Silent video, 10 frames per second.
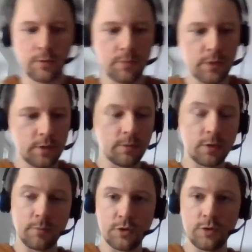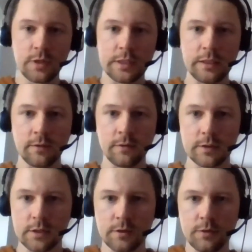a bit about maturity levels, and